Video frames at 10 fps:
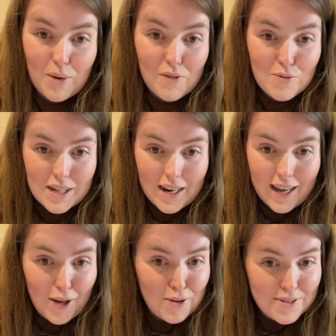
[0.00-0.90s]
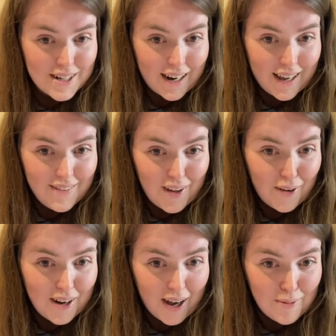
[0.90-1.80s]
We've all done it. Who's done it?
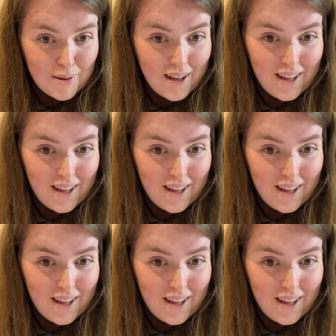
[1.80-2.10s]
Own up.